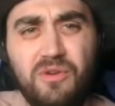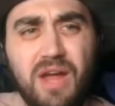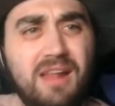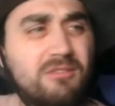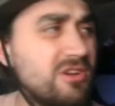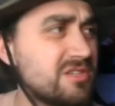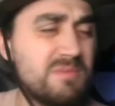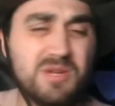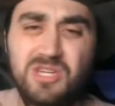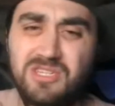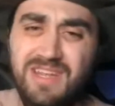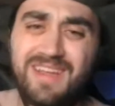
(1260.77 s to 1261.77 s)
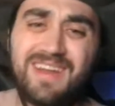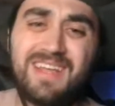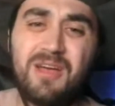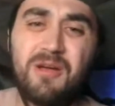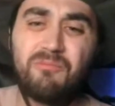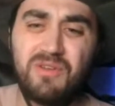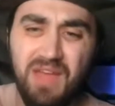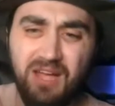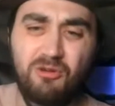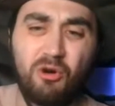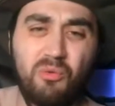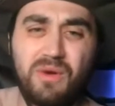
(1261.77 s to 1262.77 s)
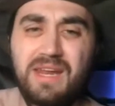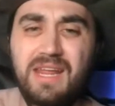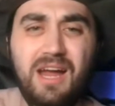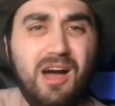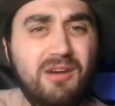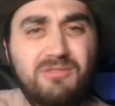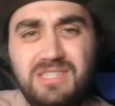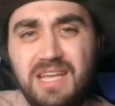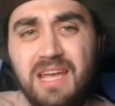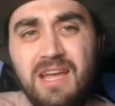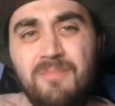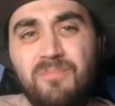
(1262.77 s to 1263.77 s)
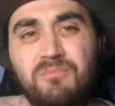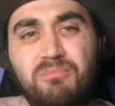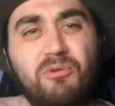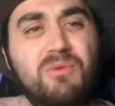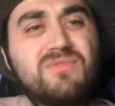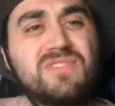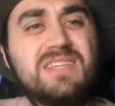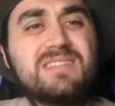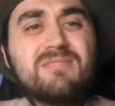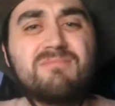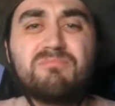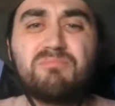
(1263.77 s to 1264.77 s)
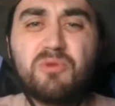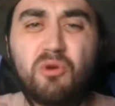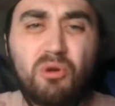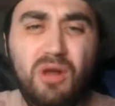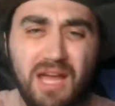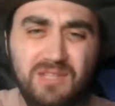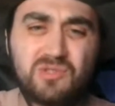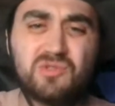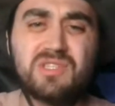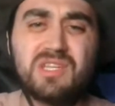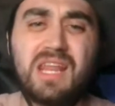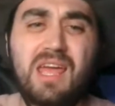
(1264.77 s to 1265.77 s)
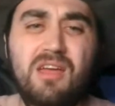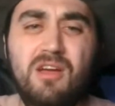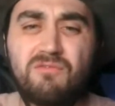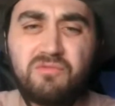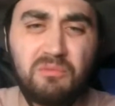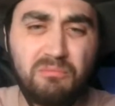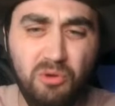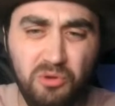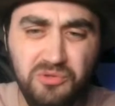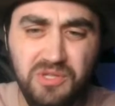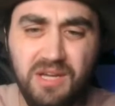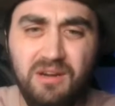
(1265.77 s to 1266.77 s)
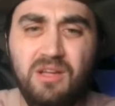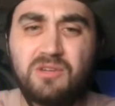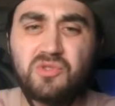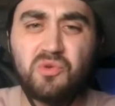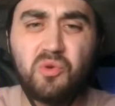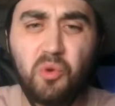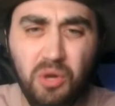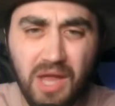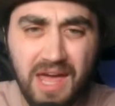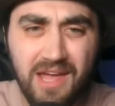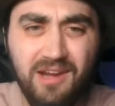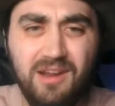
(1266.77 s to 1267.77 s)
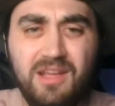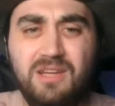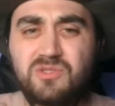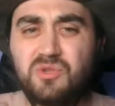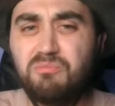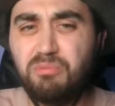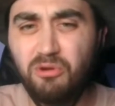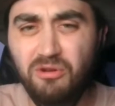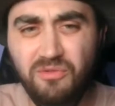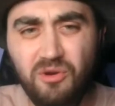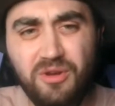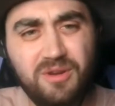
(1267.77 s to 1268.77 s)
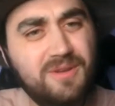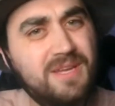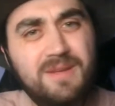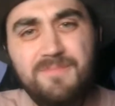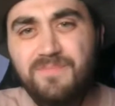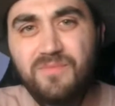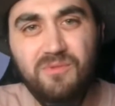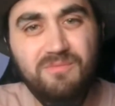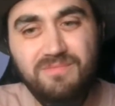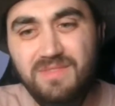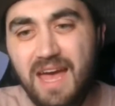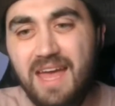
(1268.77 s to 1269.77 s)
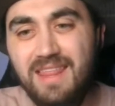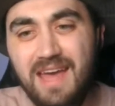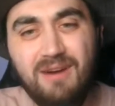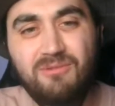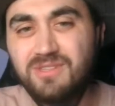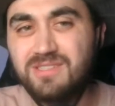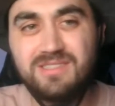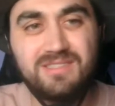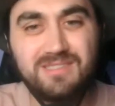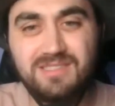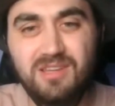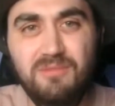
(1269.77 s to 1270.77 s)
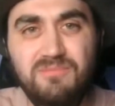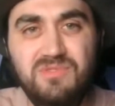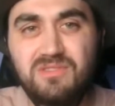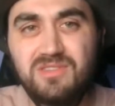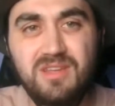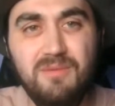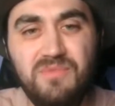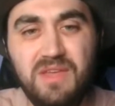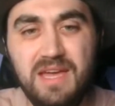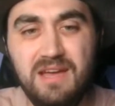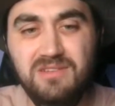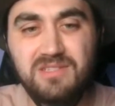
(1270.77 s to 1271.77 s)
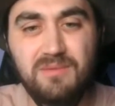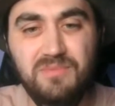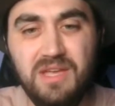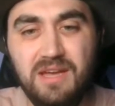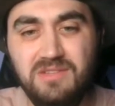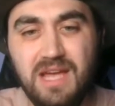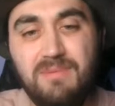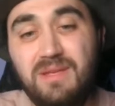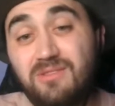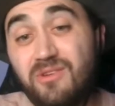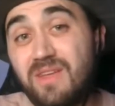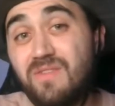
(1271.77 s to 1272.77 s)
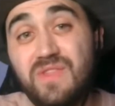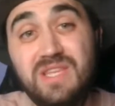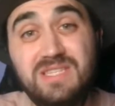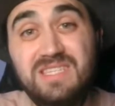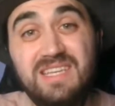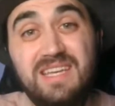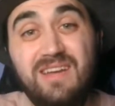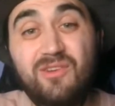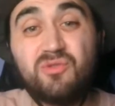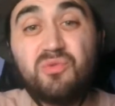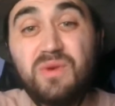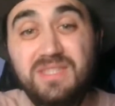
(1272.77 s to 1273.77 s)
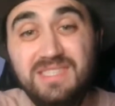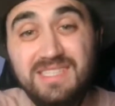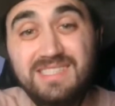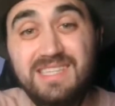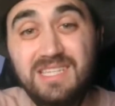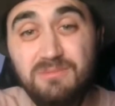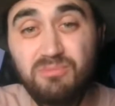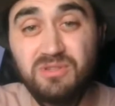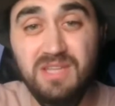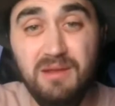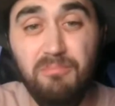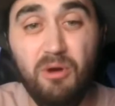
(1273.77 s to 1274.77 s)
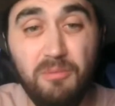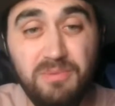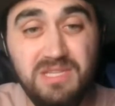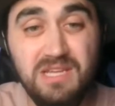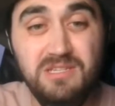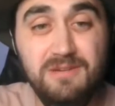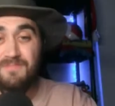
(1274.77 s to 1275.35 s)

I lost my shit when that goal went in. I was like, bro, we've seen some golazos today. From Mulder to Goler to Provod. That was something else. Something else. I mean, look at this. 26% ball possession.